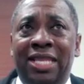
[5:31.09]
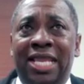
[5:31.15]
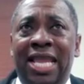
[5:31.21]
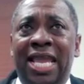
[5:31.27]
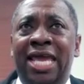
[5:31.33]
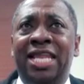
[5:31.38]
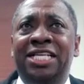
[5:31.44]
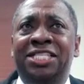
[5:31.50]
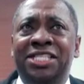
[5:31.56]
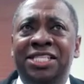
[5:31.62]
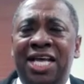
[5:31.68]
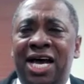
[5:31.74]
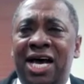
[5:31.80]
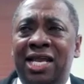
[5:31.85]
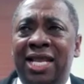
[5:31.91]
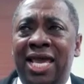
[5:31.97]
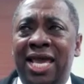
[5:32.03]
it is
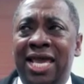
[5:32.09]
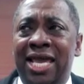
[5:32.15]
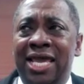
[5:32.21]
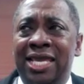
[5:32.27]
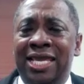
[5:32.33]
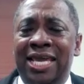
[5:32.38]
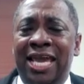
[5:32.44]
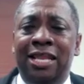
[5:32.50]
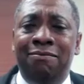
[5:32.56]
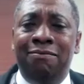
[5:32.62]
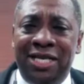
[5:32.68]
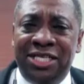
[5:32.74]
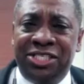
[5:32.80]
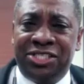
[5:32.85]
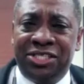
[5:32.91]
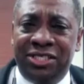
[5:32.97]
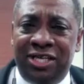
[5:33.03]
not an
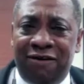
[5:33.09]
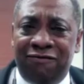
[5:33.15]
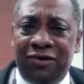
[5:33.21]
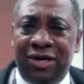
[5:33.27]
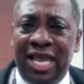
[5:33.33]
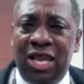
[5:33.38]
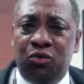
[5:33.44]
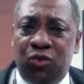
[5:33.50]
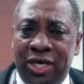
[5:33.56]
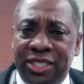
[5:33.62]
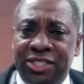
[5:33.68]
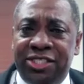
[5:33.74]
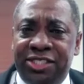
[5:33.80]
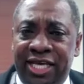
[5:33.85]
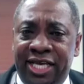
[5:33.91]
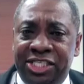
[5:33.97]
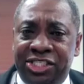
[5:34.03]
admission of a
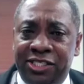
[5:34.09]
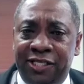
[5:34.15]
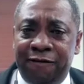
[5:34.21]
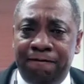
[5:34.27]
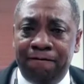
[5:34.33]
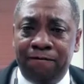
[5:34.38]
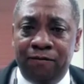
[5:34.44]
resignation.